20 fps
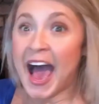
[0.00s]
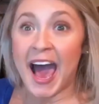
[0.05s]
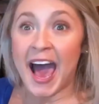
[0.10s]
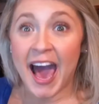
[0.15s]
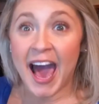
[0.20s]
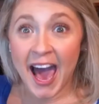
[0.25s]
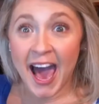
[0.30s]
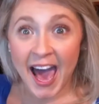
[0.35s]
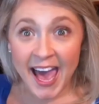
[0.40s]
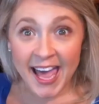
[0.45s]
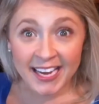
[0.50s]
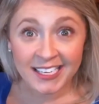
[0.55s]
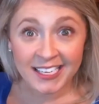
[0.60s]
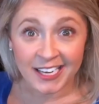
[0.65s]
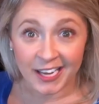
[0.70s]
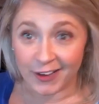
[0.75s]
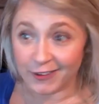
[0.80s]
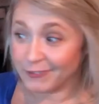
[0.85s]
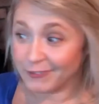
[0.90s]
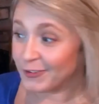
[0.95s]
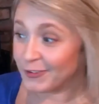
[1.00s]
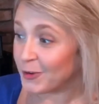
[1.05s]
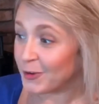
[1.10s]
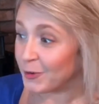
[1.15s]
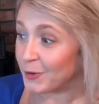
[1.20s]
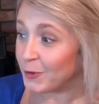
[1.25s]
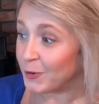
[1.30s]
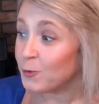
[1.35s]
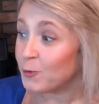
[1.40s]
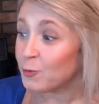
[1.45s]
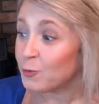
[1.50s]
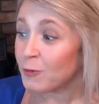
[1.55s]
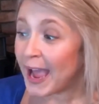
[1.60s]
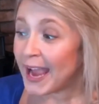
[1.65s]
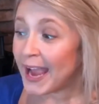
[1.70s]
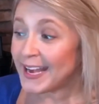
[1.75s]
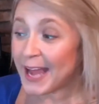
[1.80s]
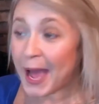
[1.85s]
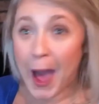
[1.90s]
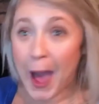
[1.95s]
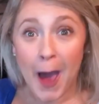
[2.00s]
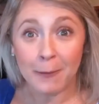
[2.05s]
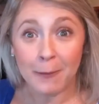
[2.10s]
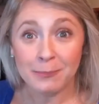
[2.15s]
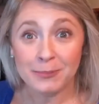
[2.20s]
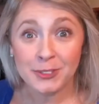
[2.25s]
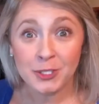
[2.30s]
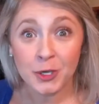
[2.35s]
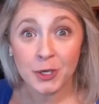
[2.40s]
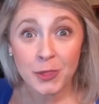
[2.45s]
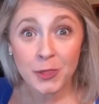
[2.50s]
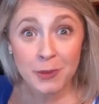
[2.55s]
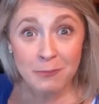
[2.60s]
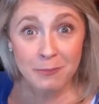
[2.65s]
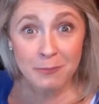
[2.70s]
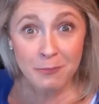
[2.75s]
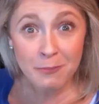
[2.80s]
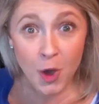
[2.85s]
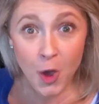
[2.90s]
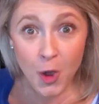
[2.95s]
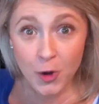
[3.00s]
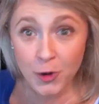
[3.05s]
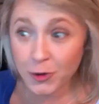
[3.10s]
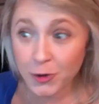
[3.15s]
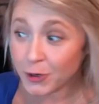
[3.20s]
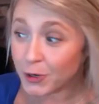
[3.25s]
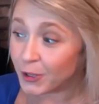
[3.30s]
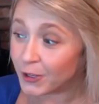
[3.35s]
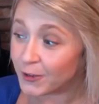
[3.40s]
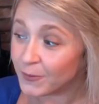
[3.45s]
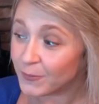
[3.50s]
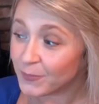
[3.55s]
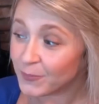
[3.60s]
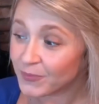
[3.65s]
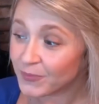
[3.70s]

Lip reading: I love you right up to the moon,